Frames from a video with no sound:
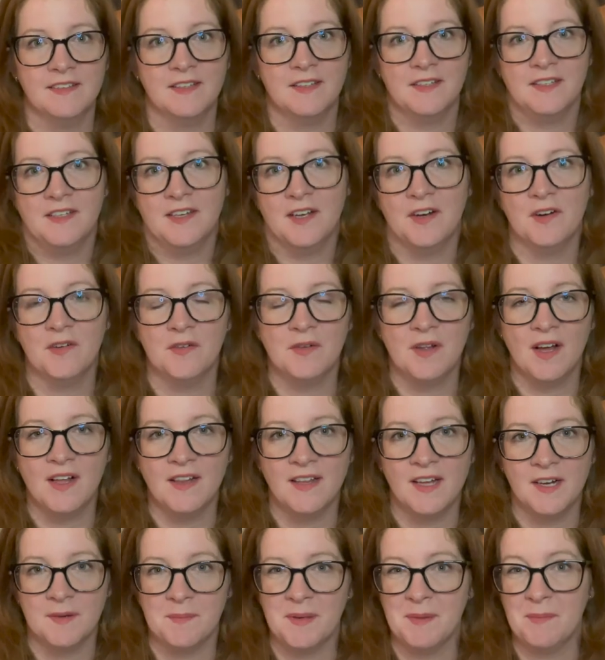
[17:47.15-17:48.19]
you know, a
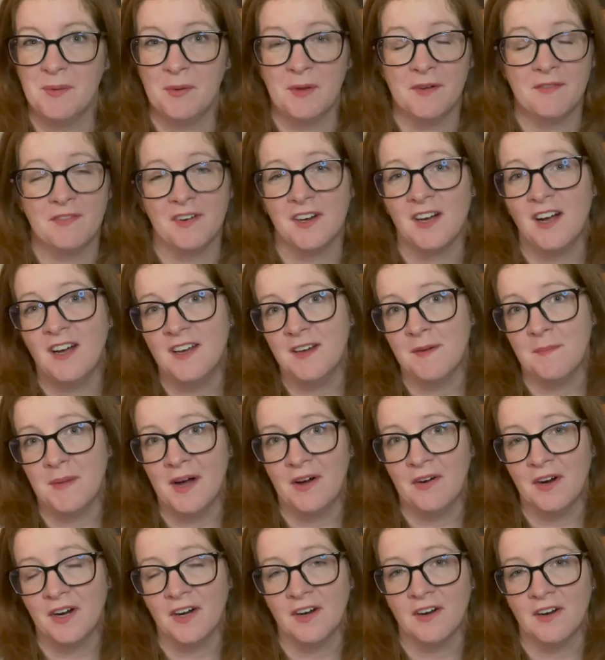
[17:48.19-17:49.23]
lot of people have forgotten
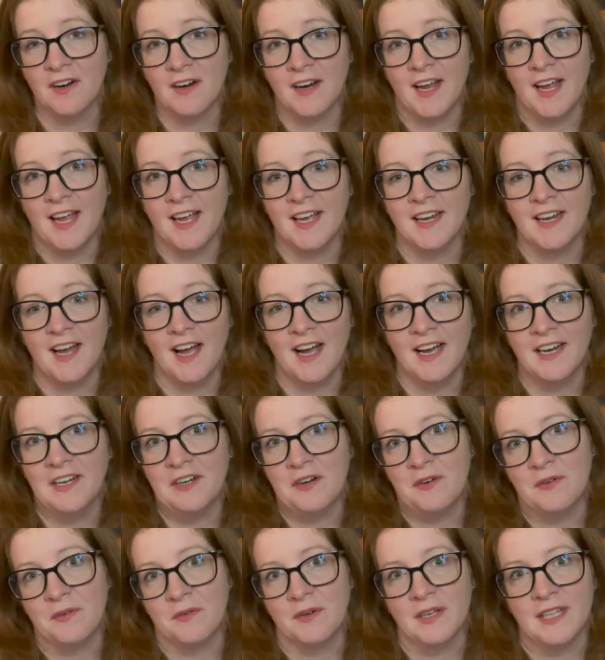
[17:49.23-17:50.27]
about her, and I
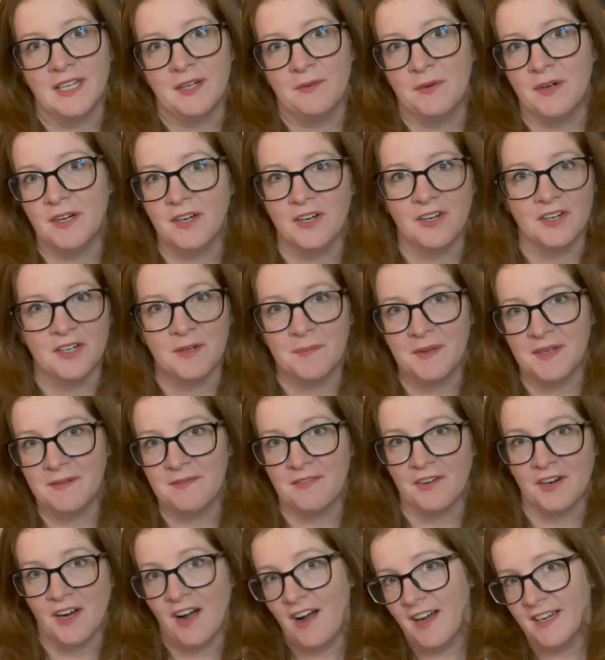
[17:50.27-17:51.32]
don't really want her to be
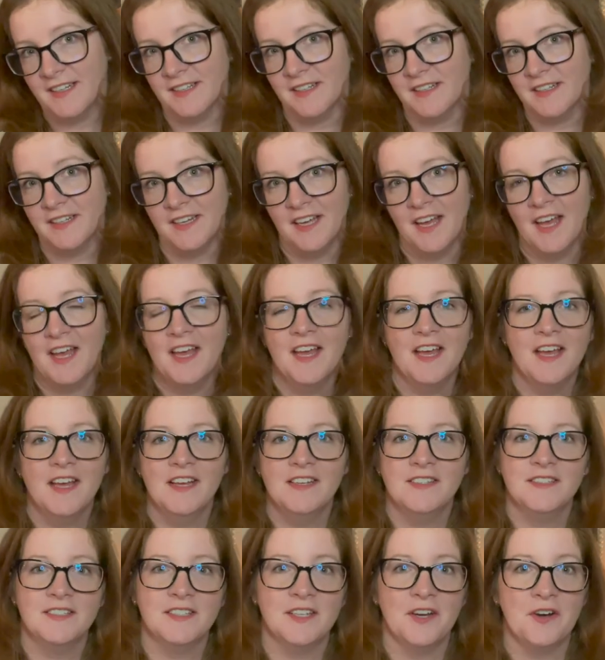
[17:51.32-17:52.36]
forgotten.
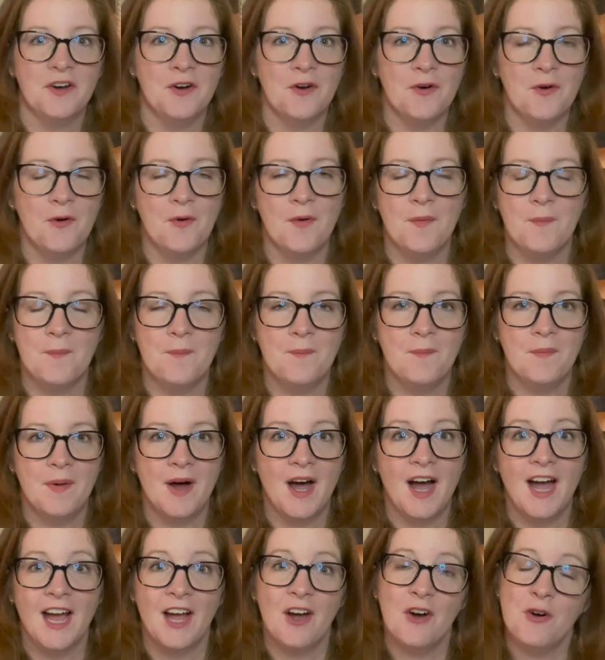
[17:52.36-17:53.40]
So, but
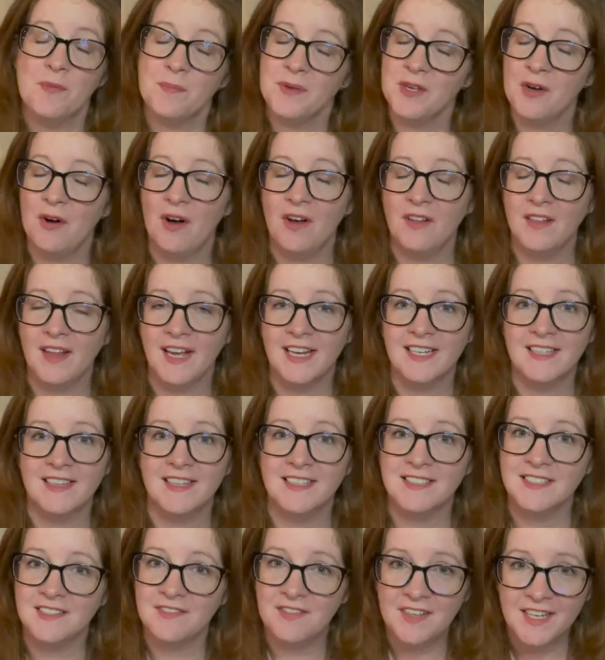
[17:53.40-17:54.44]
I hope you all liked
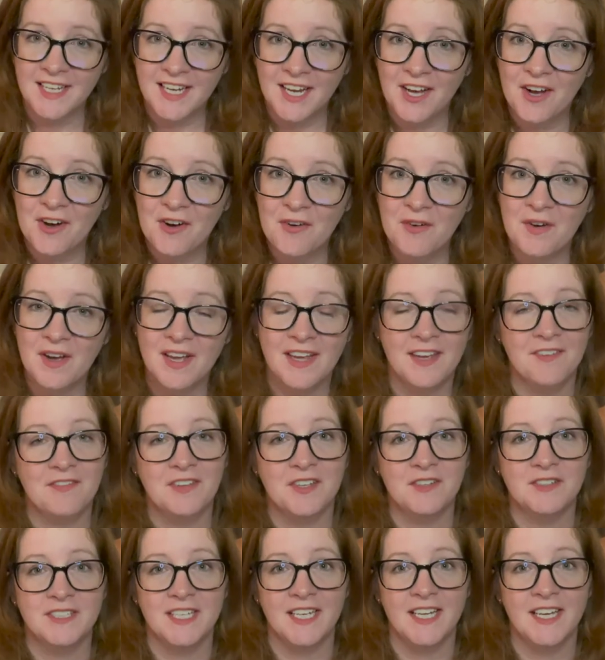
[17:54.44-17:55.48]
this video. If
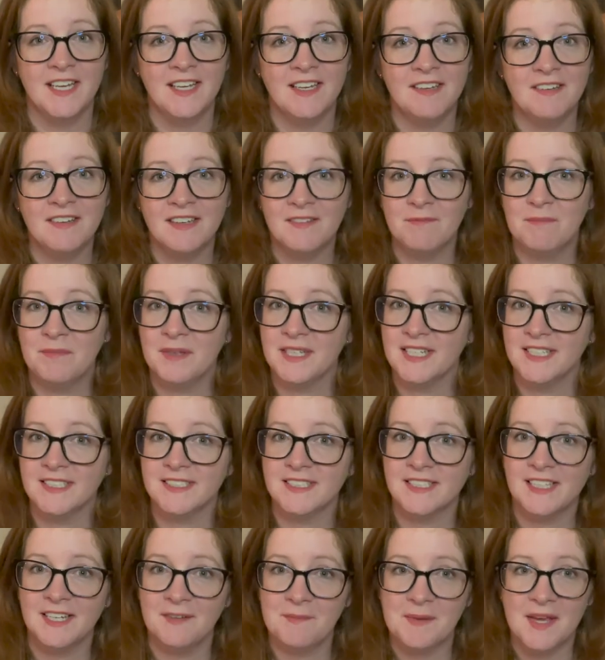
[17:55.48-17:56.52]
you did, please
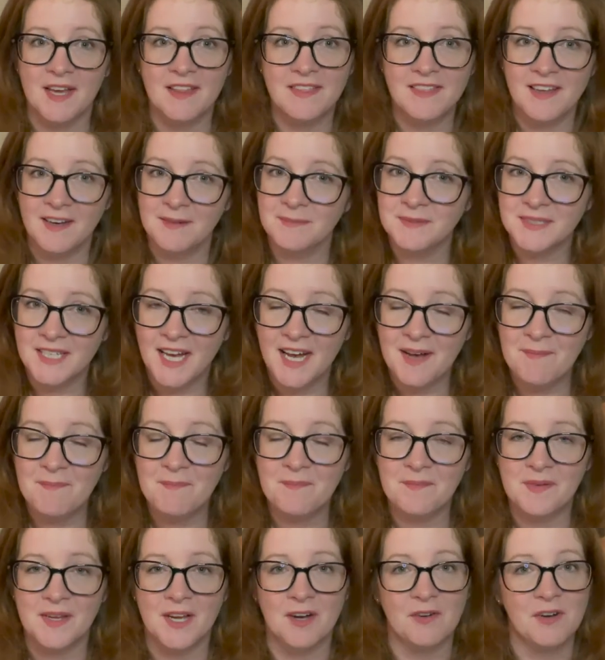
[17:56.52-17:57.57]
give me a thumbs up,
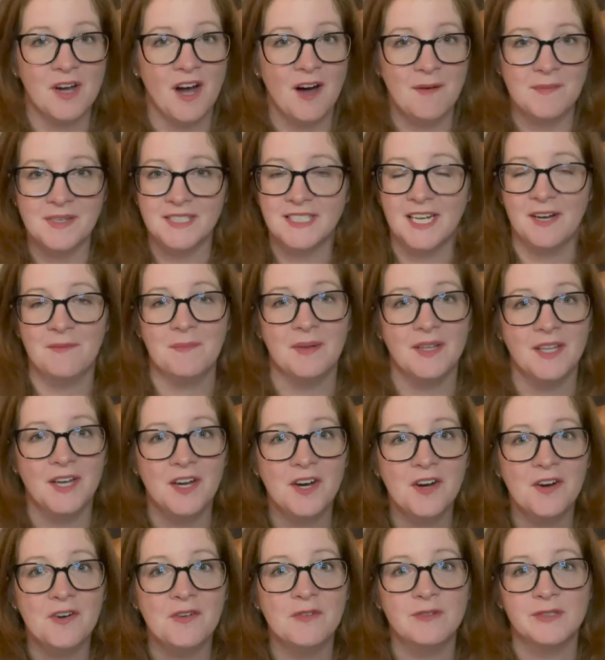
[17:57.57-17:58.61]
you know, comment down
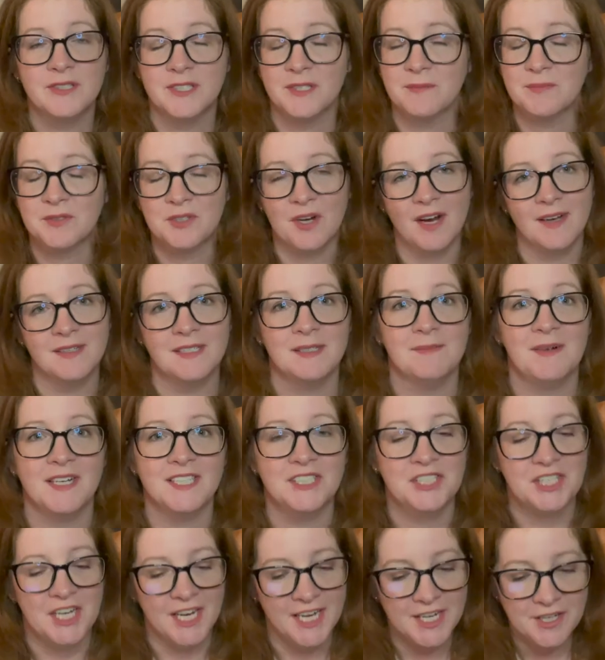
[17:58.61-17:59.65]
below, subscribe to my
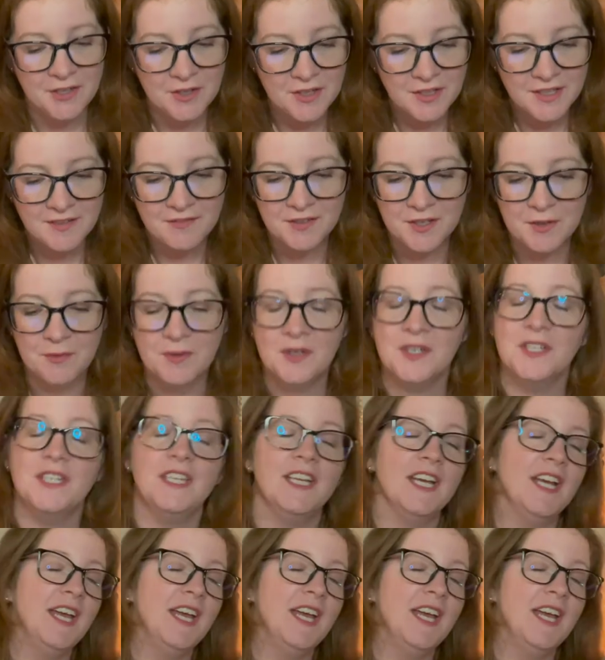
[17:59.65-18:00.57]
channel if you would.